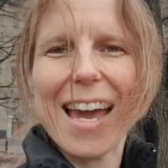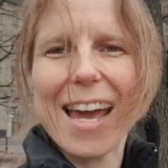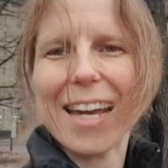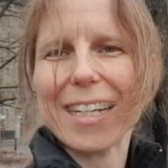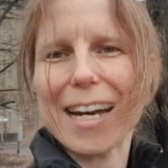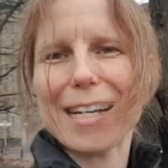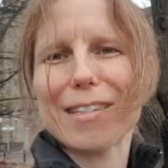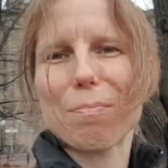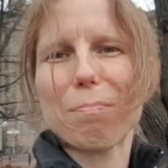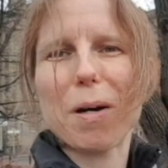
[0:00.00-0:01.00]
Hey
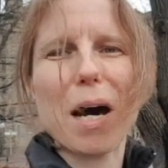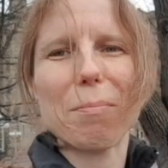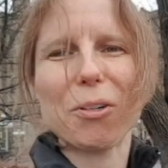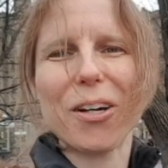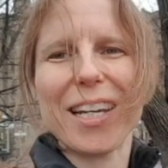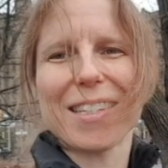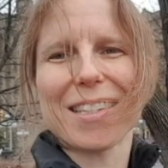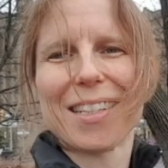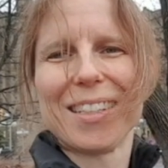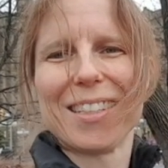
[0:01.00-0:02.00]
guys, pop quiz.
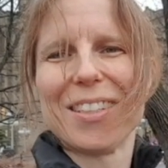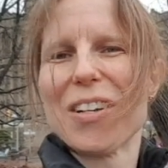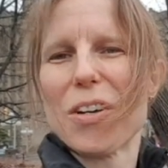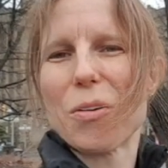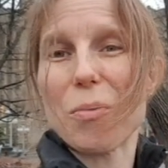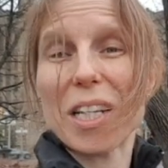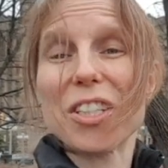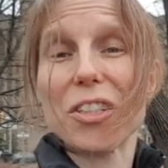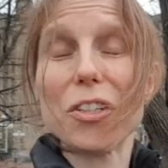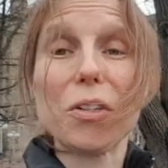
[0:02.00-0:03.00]

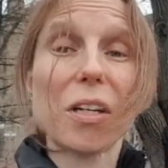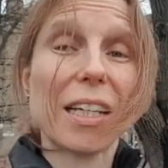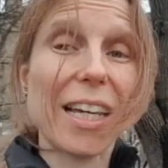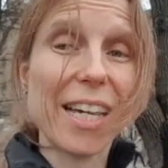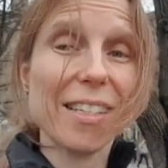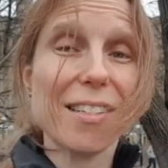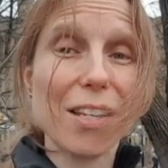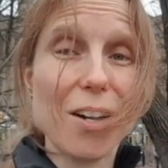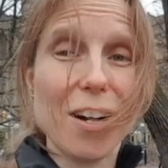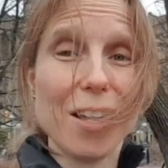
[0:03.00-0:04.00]
What do King
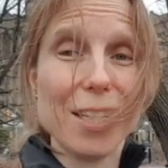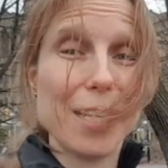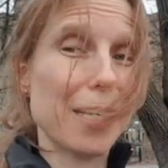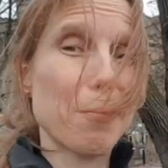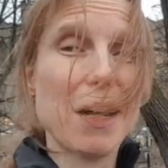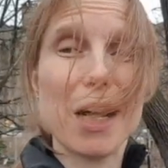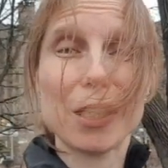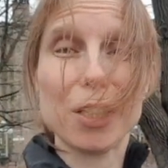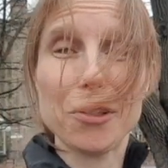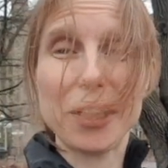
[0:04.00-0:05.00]
Saul and
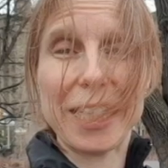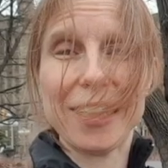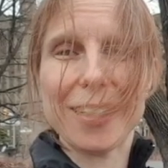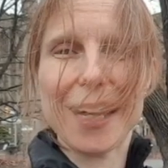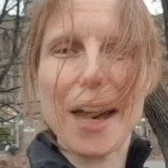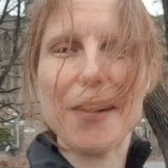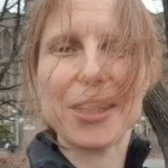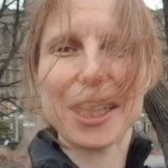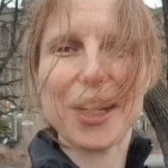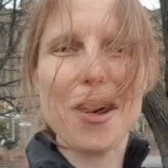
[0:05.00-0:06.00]
Amal Clooney have
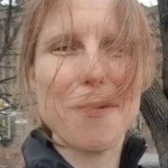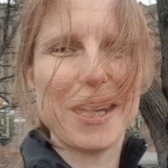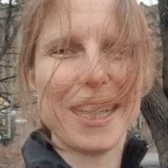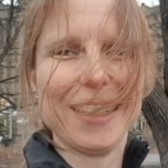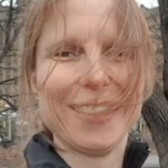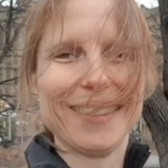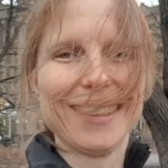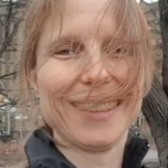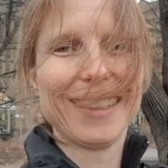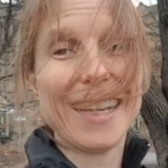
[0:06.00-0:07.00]
in common?
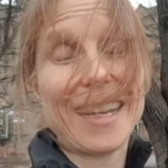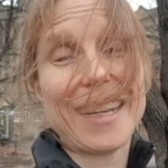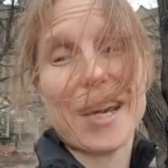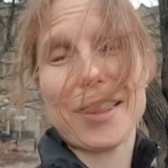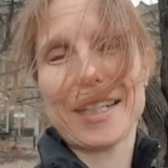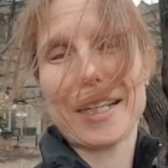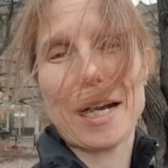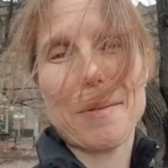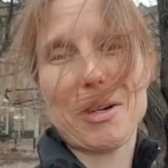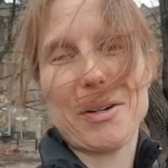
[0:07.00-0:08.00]
Nothing that
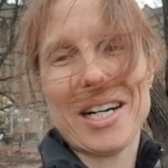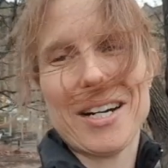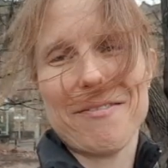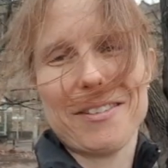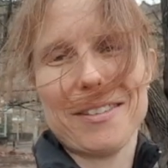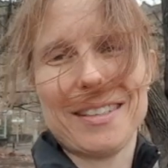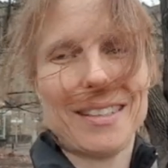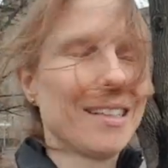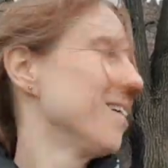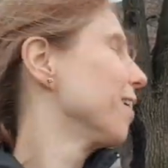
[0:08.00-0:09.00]
I'm aware of.
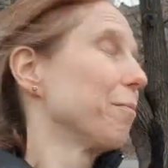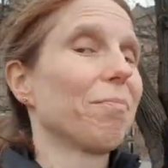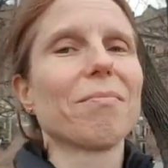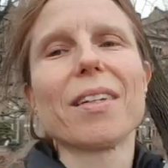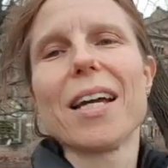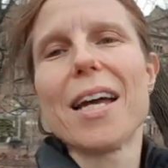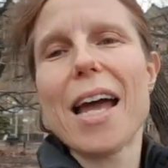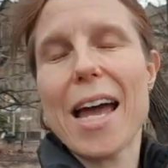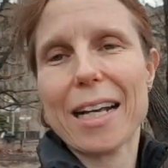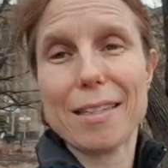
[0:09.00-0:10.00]

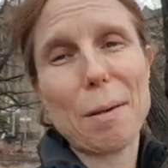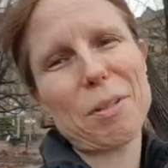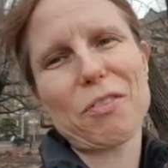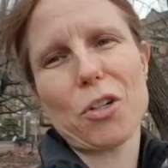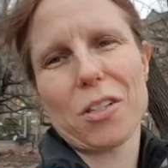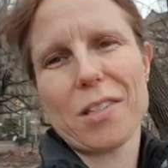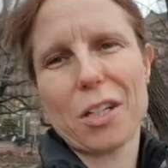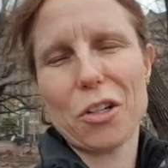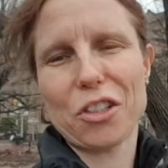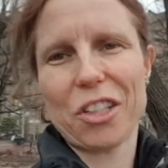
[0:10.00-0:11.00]
Except, of course, the
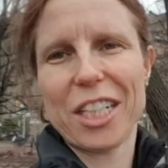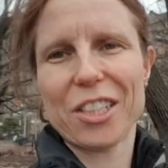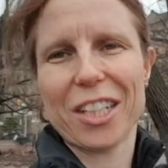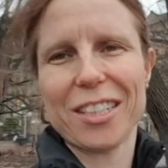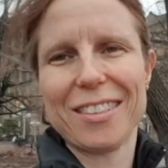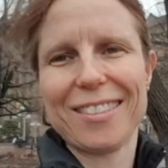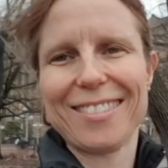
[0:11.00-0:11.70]
Kosher Ninja.